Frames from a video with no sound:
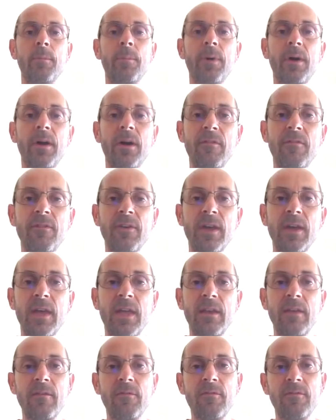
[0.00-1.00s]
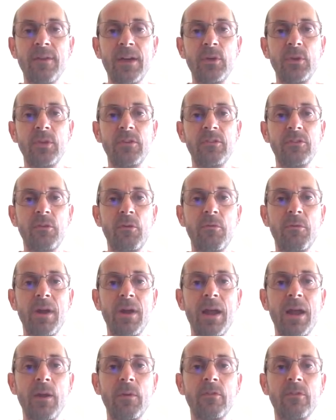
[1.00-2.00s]
By then, values are
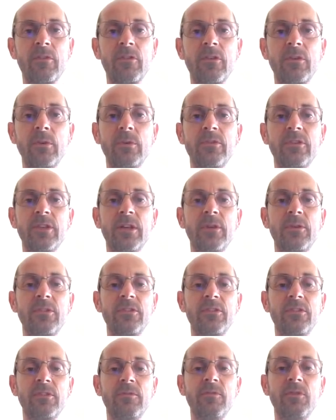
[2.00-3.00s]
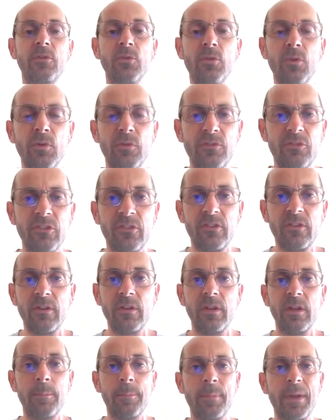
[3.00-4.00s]
around 2 Celsius in the north, just
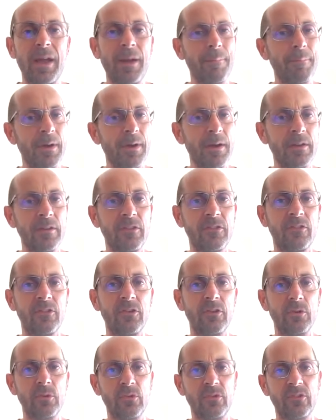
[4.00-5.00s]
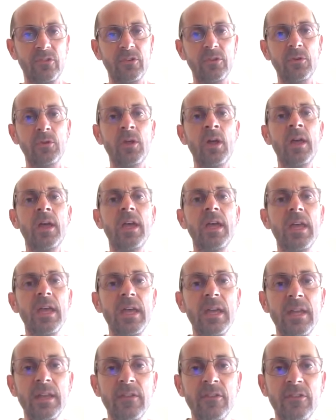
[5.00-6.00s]
about minus 2 still
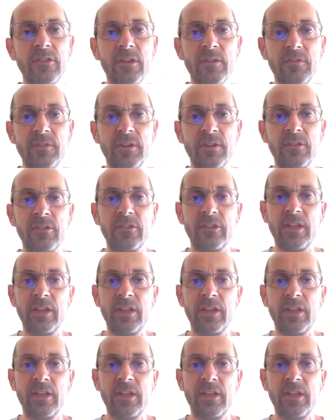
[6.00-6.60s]
in southern and